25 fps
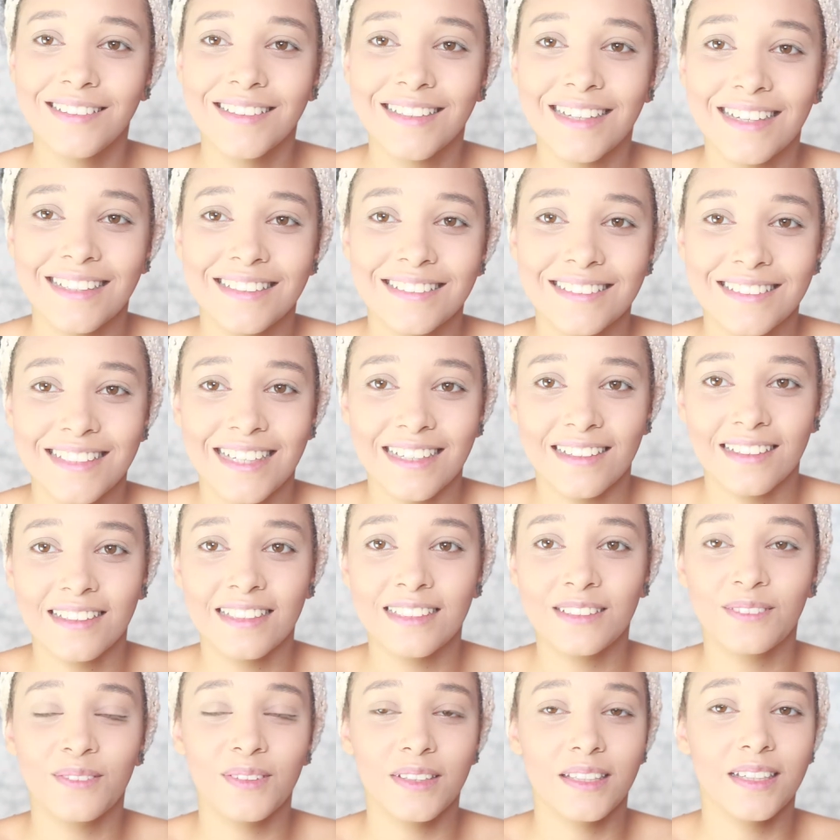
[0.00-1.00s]
look at
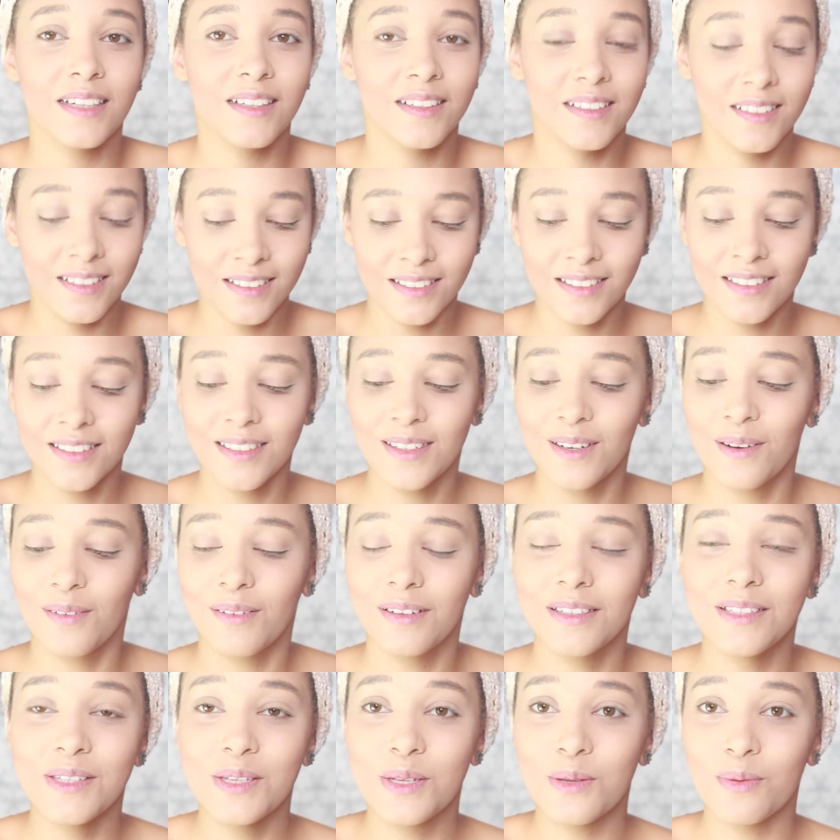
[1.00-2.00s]
Techni's video.
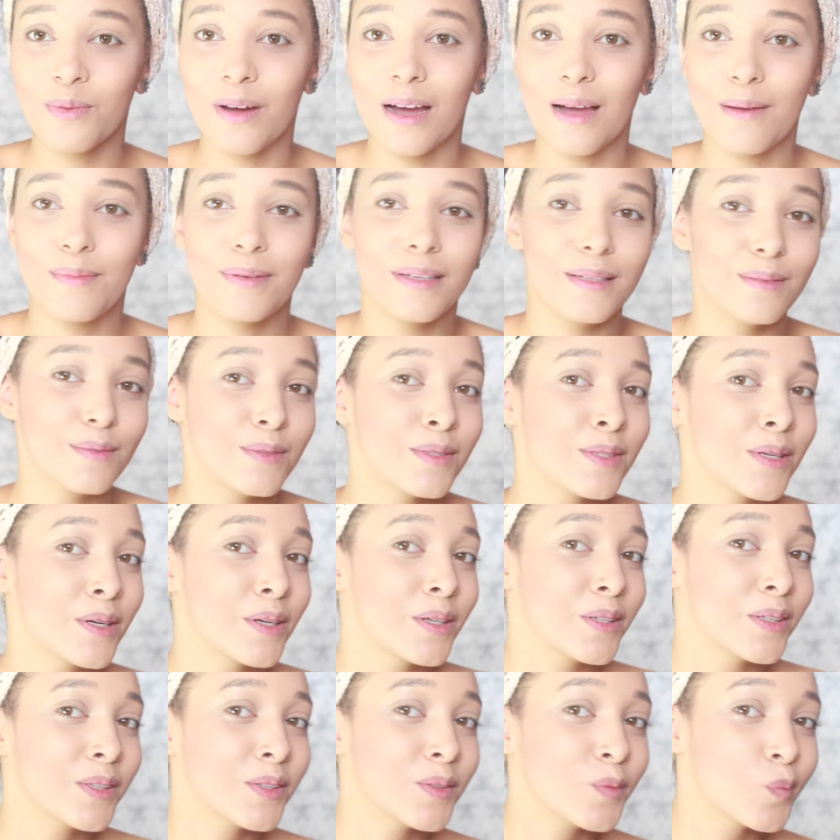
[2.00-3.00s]
One swipe and it was
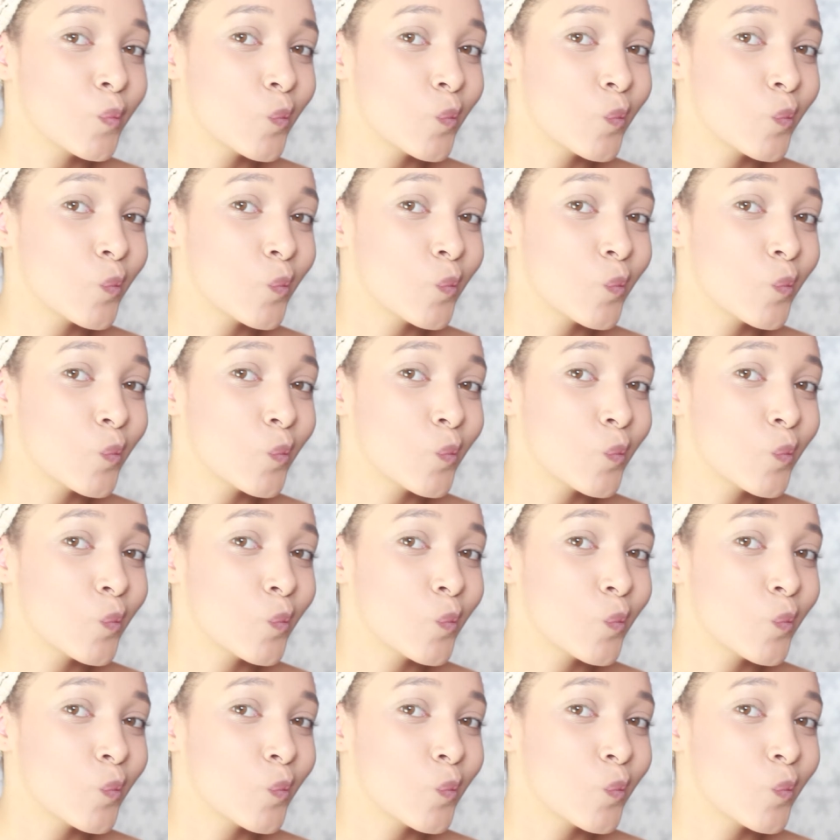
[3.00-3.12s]
on.